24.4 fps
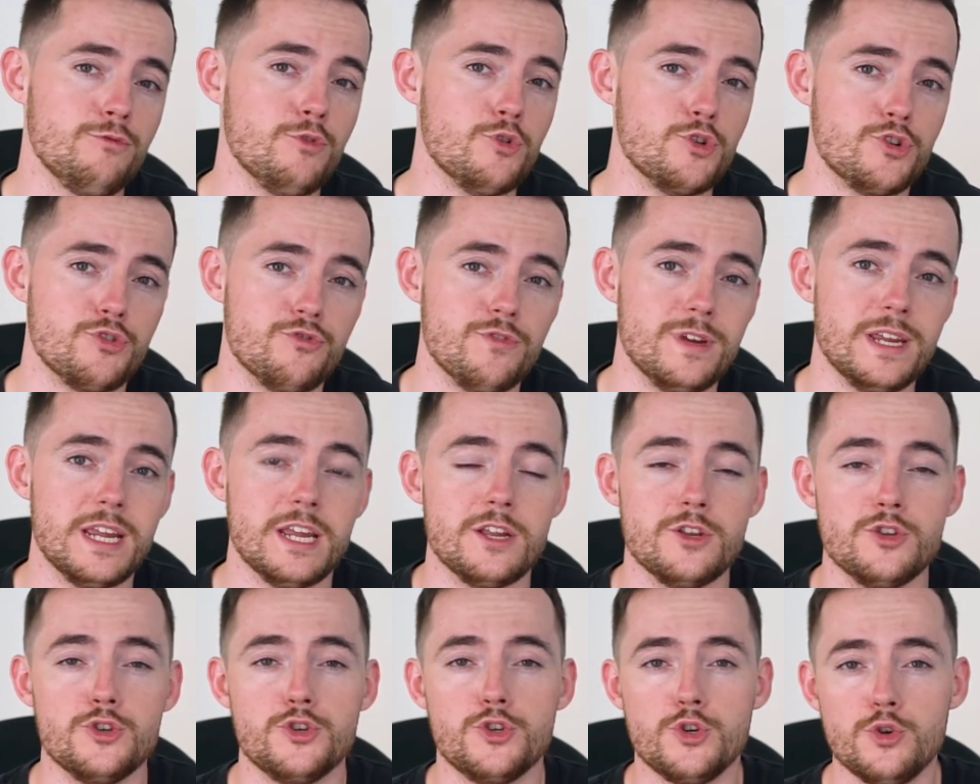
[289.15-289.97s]
reuteri
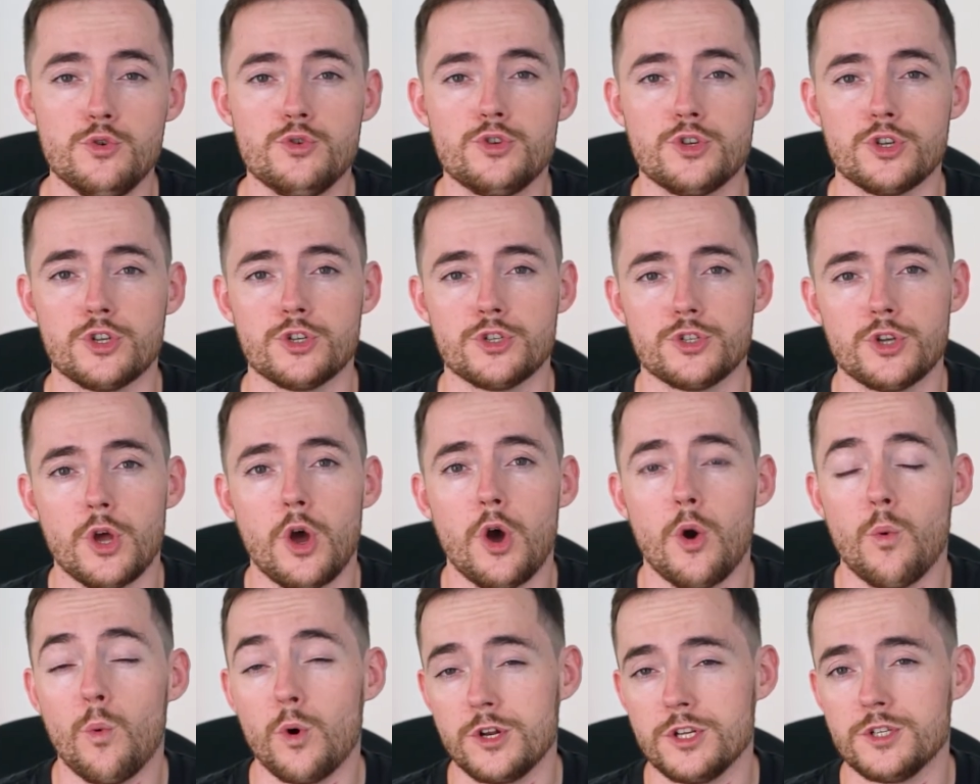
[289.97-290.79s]
induces
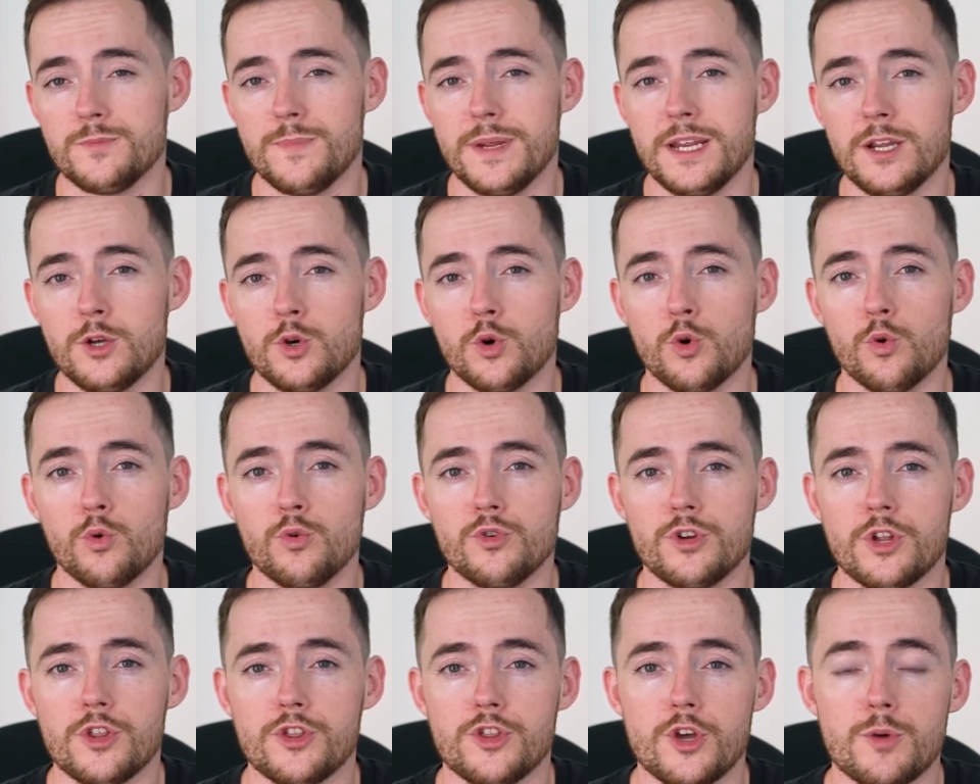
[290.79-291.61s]
what has been
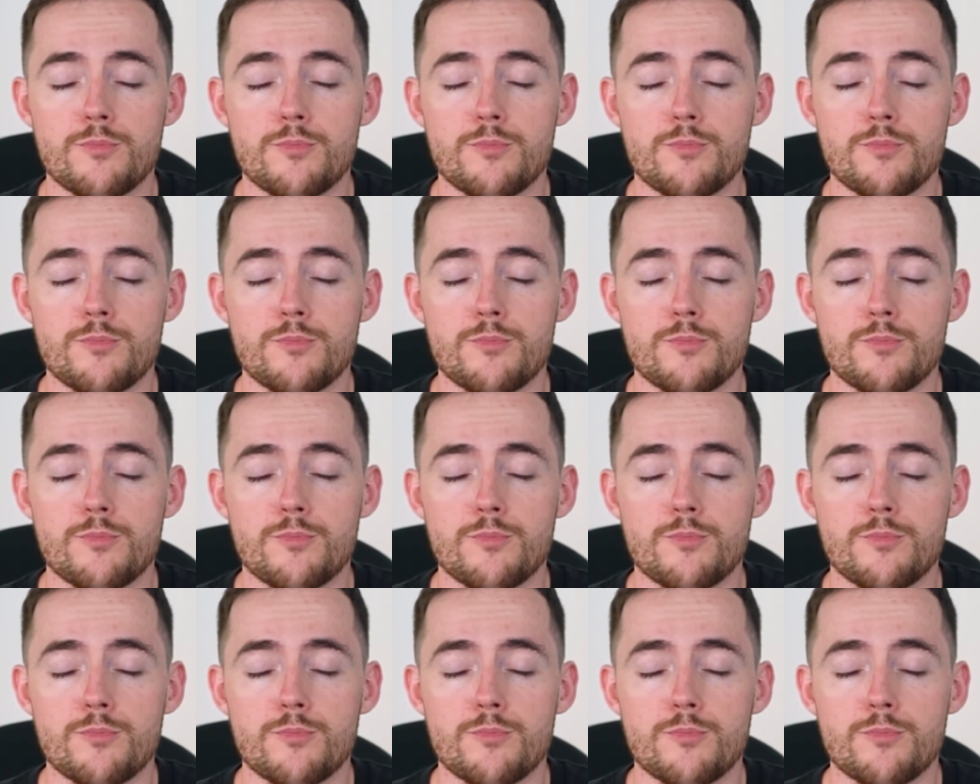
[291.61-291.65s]
called